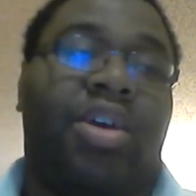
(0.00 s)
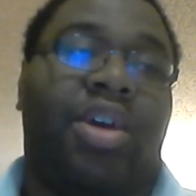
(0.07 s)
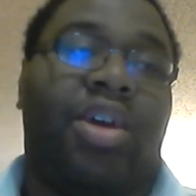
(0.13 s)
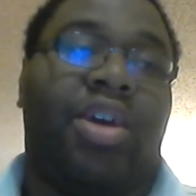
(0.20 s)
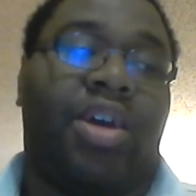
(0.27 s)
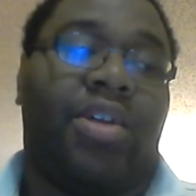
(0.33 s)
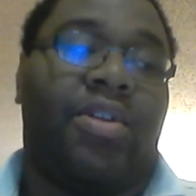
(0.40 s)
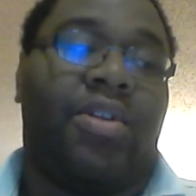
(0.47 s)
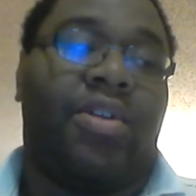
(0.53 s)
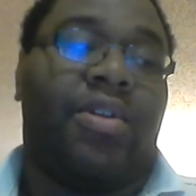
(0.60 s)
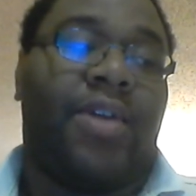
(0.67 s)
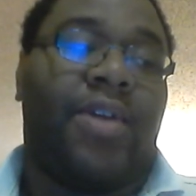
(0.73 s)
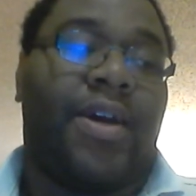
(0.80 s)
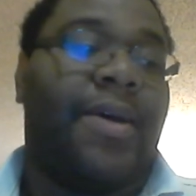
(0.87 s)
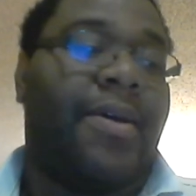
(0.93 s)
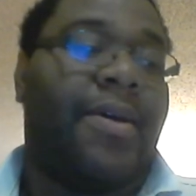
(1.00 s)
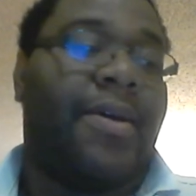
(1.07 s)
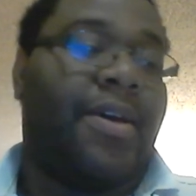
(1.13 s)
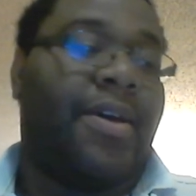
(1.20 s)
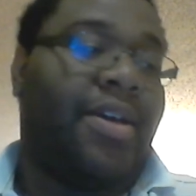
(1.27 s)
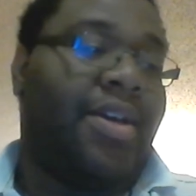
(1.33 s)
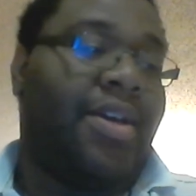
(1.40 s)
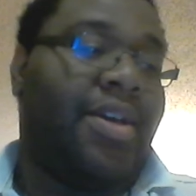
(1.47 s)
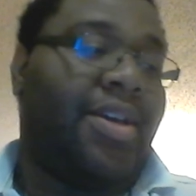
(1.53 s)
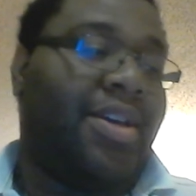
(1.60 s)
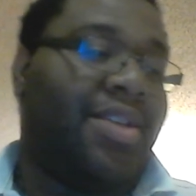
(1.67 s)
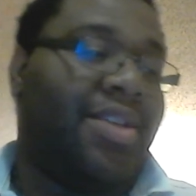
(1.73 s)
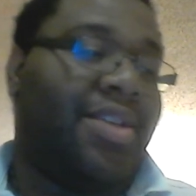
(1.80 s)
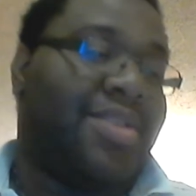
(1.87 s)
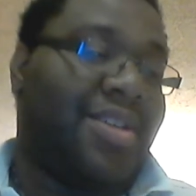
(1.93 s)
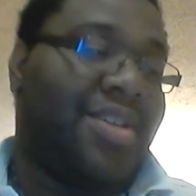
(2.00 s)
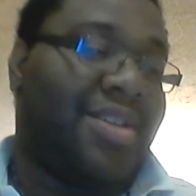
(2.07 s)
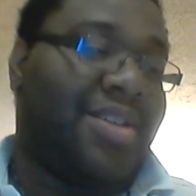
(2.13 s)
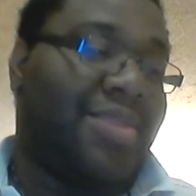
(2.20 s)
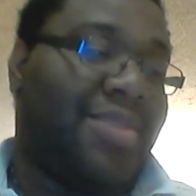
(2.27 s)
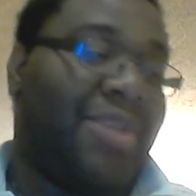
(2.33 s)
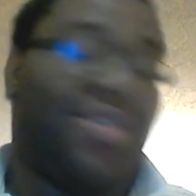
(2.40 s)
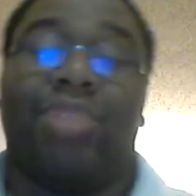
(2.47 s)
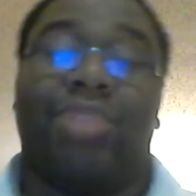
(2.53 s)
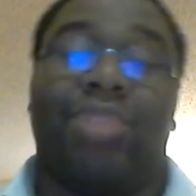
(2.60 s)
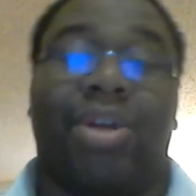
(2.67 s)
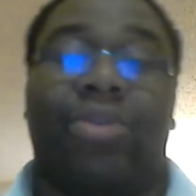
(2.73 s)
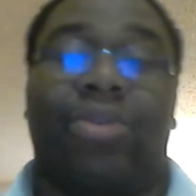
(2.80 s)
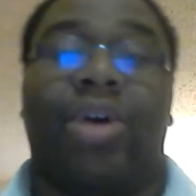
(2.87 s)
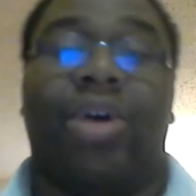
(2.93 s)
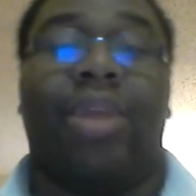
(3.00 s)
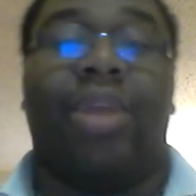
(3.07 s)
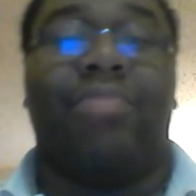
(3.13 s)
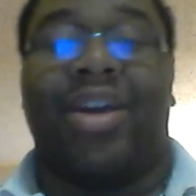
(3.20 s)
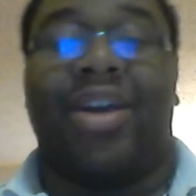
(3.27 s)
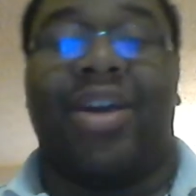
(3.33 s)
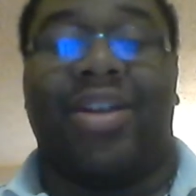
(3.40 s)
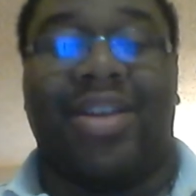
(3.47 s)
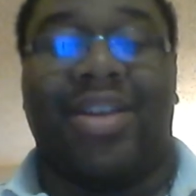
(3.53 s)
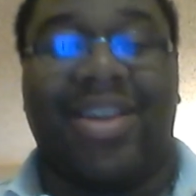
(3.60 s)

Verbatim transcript: And uh, it, it's it's about to blow up, man.